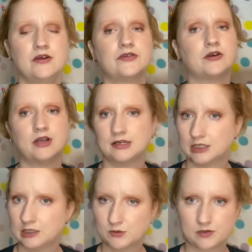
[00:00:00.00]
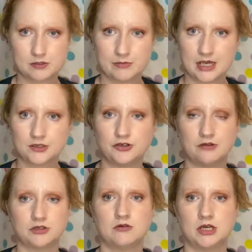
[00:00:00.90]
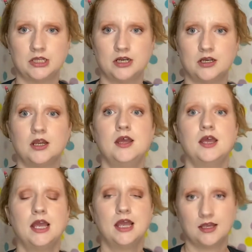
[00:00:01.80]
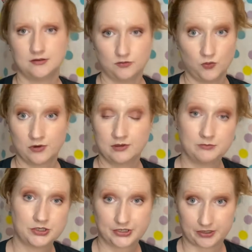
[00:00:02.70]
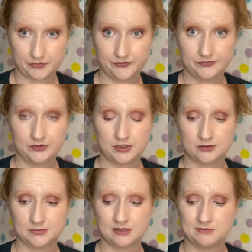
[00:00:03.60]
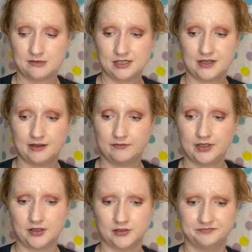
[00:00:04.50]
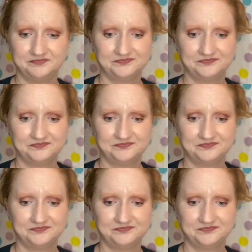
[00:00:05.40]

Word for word: They're not a subscription box. You have to go on there and order them yourself. Um, sometimes they have like a,